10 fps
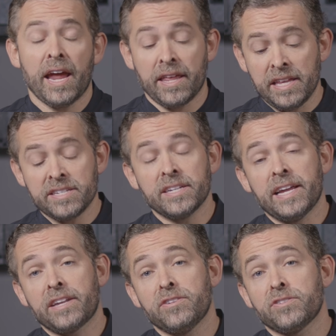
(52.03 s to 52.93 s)
And these
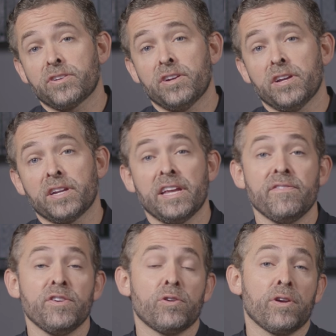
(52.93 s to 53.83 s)
connectors are going to
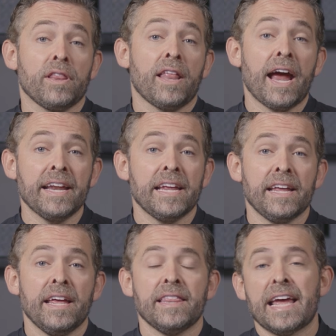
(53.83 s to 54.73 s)
give your
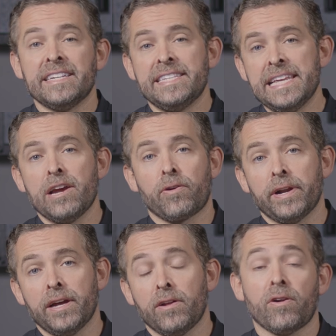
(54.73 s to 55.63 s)
lighting that
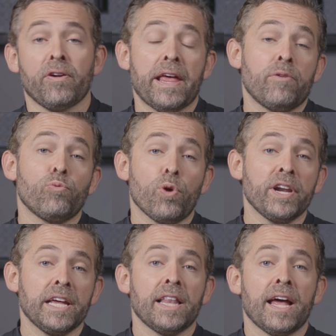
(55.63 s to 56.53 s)
DRL or that
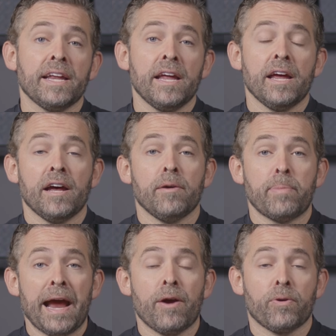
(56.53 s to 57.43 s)
running light
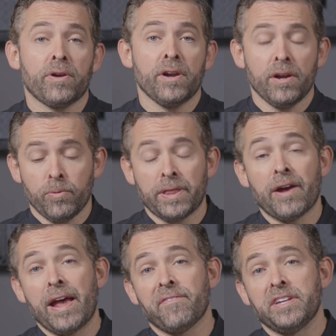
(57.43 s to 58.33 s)
power
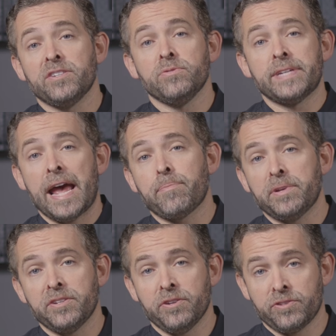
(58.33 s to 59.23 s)
without having to
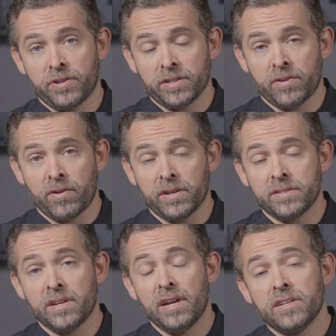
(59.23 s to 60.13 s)
tap into your truck's
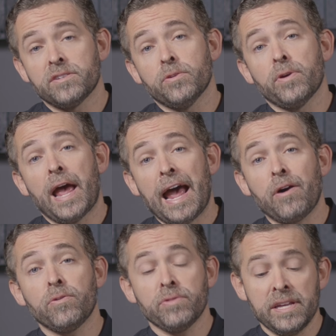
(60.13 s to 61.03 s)
harness. So
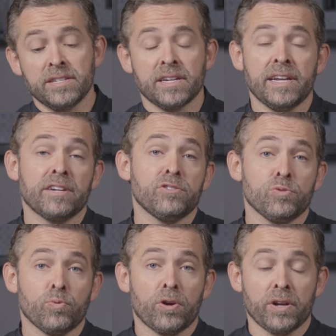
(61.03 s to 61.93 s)
how these
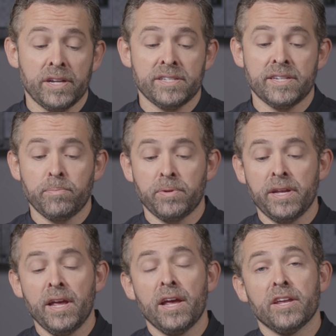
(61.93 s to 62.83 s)
connectors work is
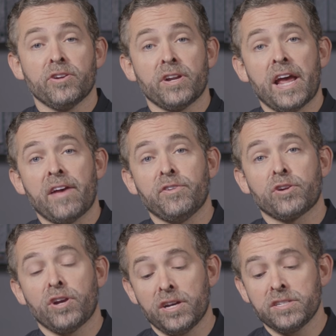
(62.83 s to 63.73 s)
simply you're going to have
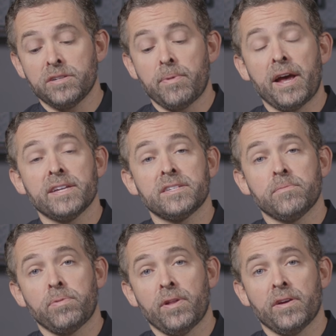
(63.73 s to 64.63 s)
your
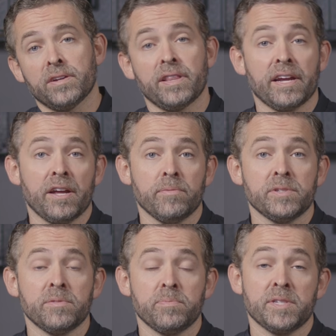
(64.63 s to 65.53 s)
customized plug that
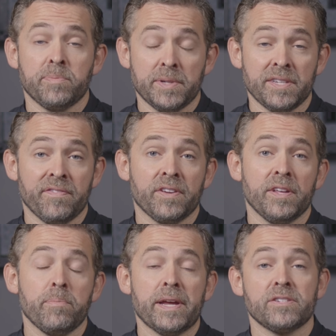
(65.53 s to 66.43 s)
comes
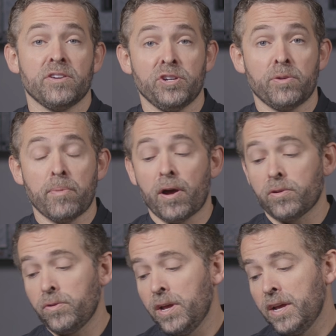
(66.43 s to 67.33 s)
specifically based on your
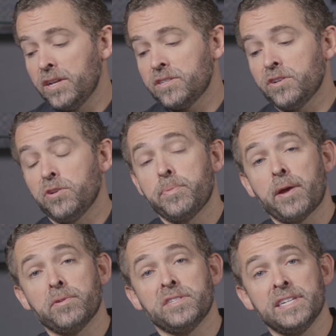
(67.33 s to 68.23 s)
model. So you'll be
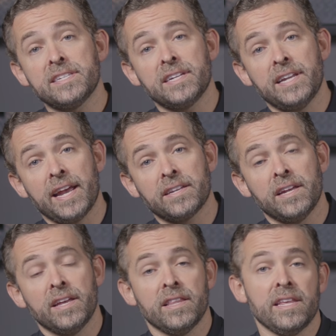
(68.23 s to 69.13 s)
able to disconnect
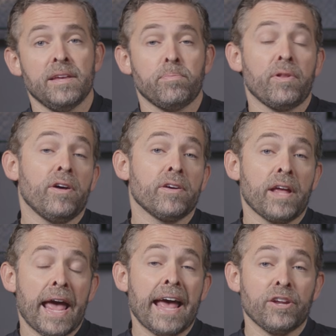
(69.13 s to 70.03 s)
the
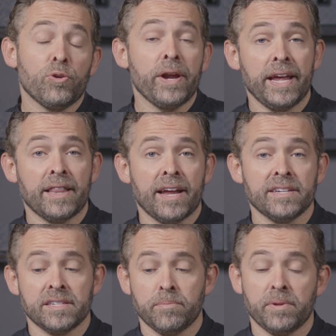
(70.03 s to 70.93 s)
plug at your headlight
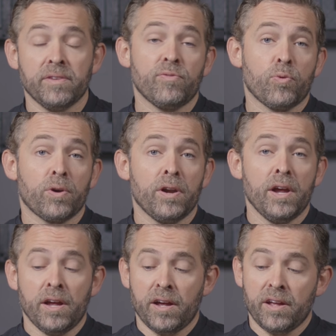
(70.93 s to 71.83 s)
assembly for
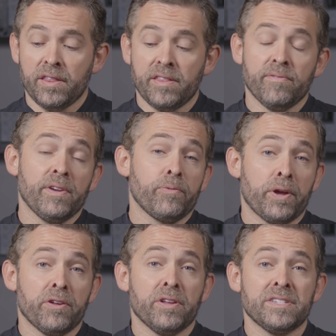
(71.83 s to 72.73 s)

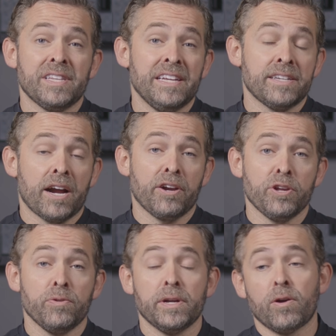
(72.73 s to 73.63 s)
whether it's the entire
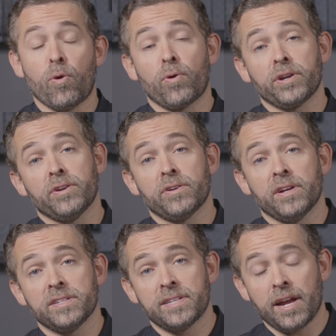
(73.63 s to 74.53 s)
unit or
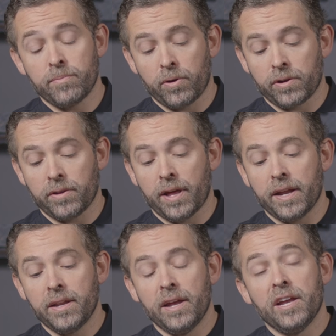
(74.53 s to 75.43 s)
your side marker
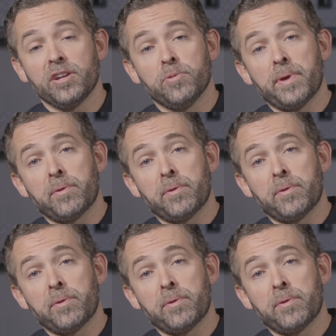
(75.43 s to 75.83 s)
light. You'll be